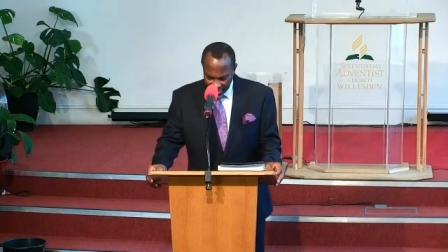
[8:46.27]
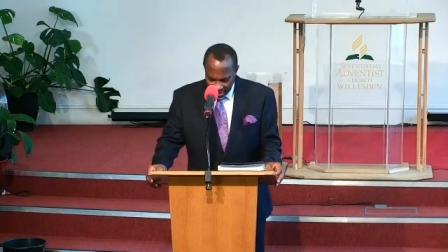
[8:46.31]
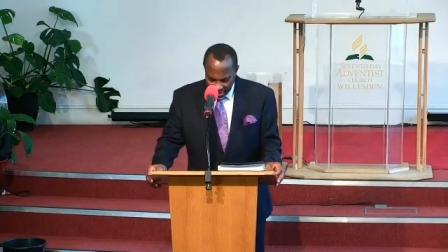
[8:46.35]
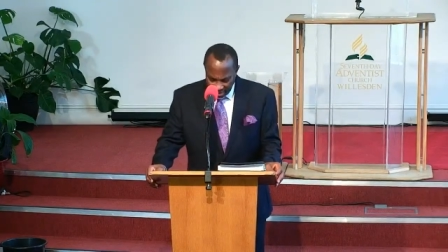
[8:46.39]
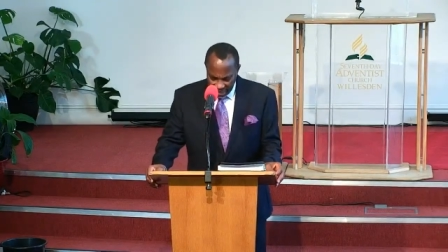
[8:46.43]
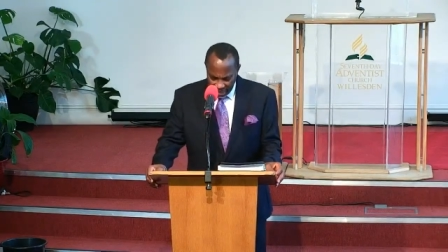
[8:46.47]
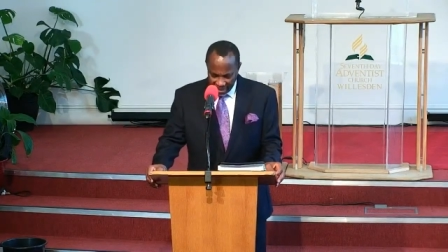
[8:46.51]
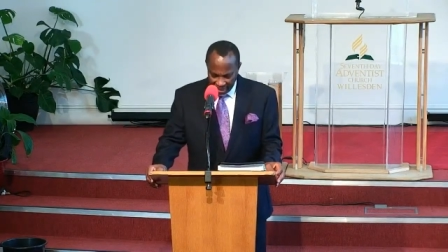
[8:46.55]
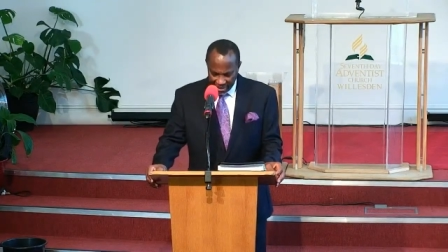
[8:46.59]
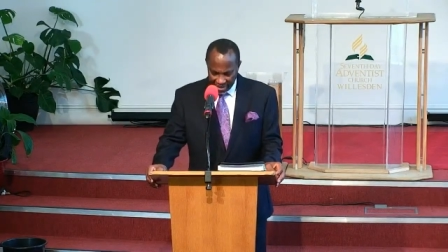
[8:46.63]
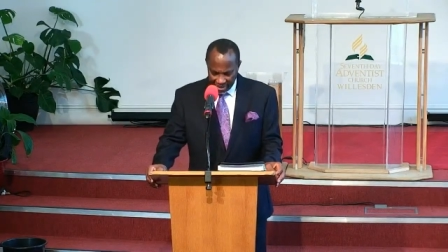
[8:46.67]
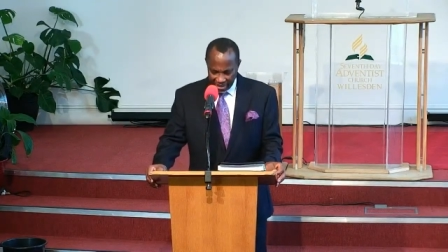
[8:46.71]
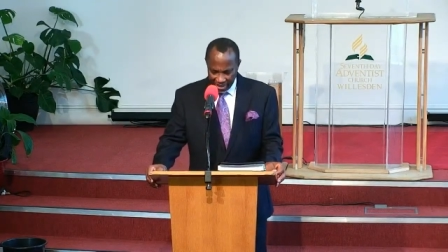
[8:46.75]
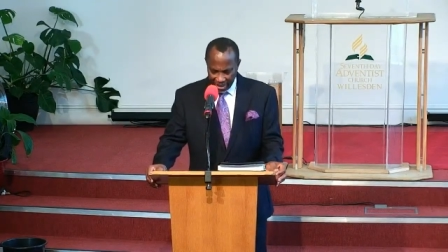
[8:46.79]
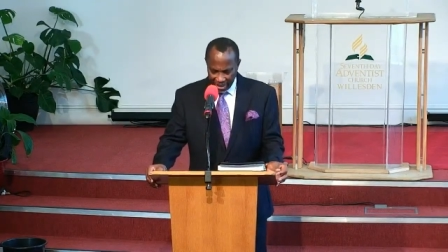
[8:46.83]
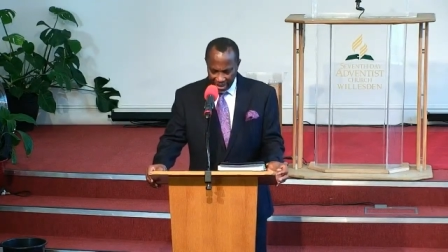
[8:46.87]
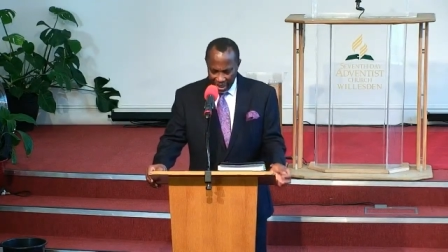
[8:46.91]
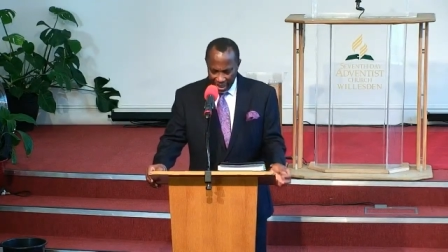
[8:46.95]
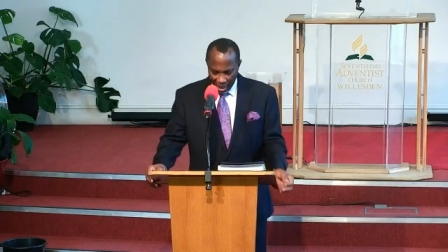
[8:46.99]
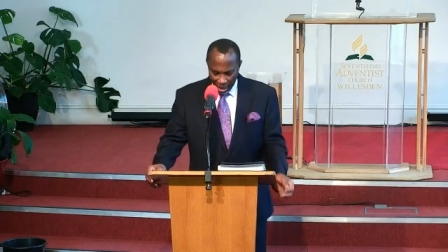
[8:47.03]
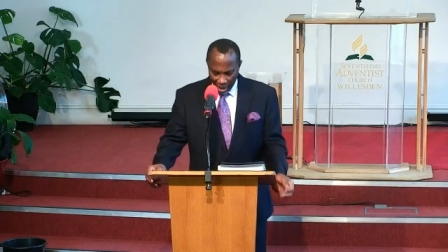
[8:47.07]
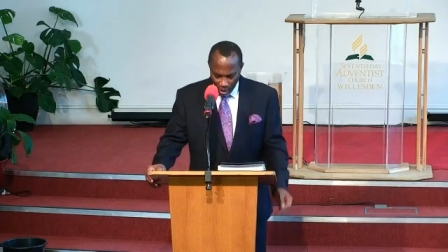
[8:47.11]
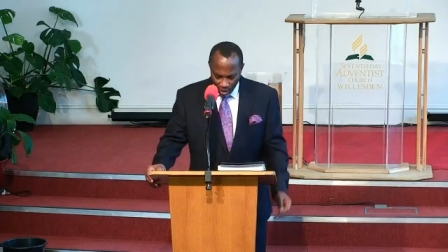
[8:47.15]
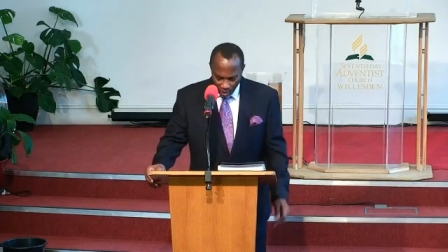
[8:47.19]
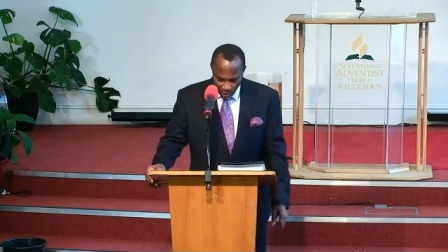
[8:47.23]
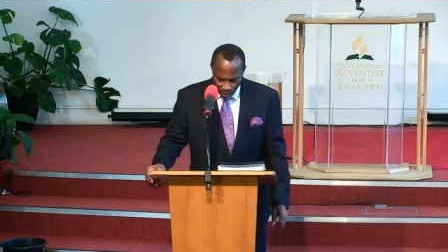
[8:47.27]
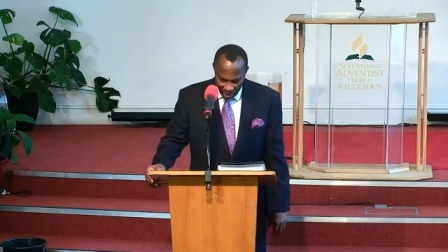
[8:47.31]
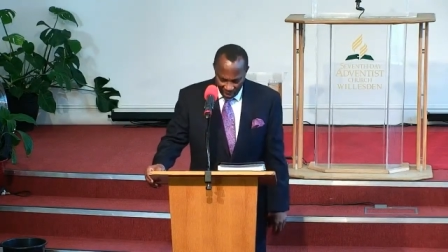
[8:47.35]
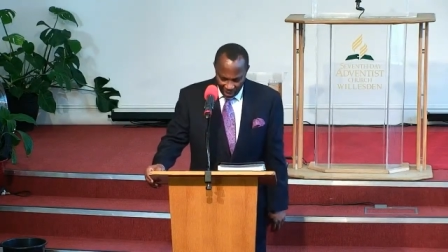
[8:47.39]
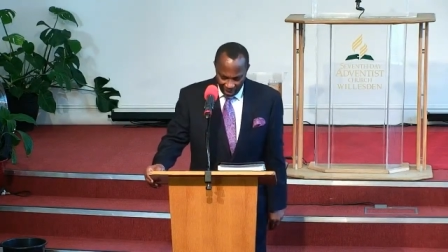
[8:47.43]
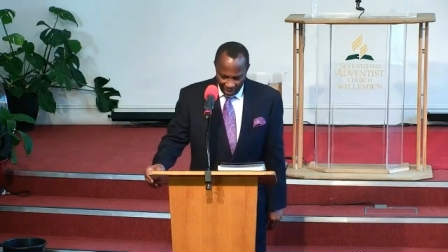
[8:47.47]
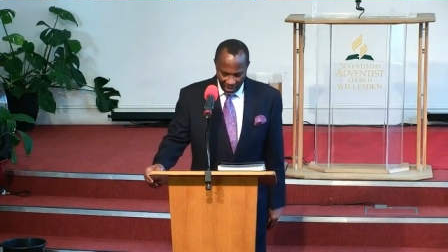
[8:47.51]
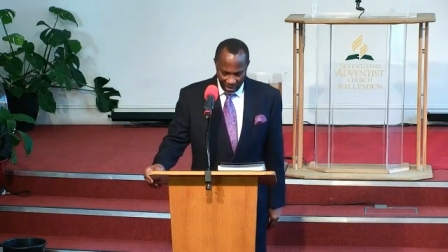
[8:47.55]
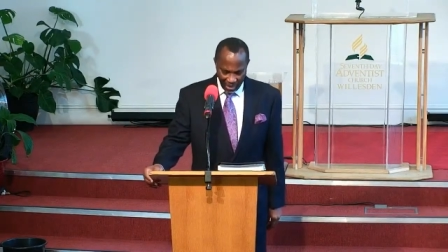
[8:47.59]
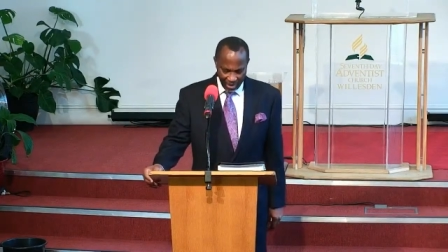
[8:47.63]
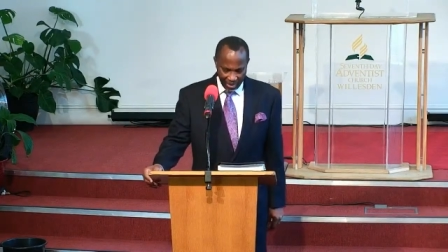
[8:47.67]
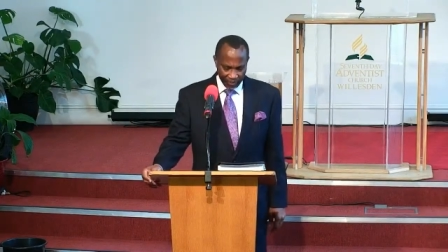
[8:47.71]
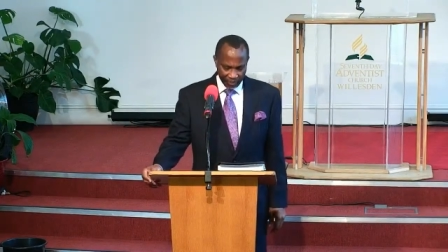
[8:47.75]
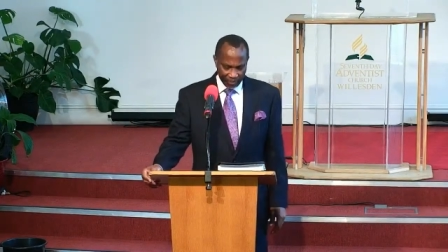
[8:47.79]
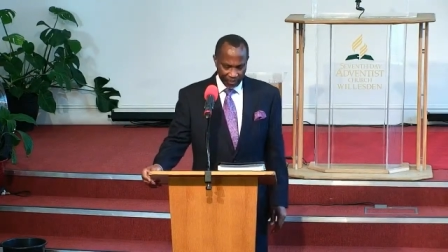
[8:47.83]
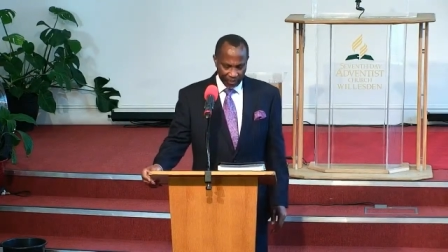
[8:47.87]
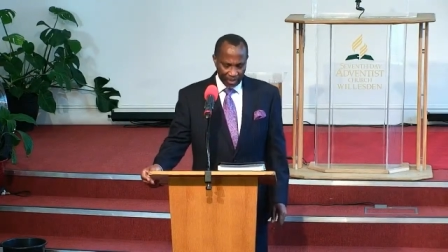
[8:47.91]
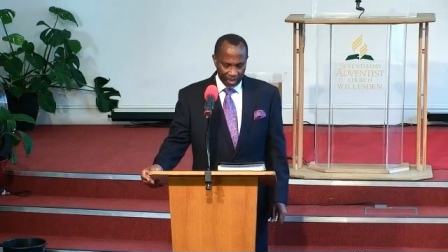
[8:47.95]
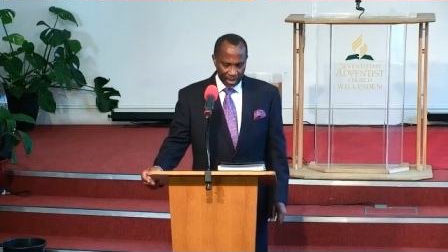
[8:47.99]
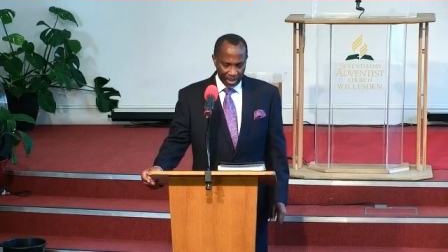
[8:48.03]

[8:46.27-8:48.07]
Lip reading: take away.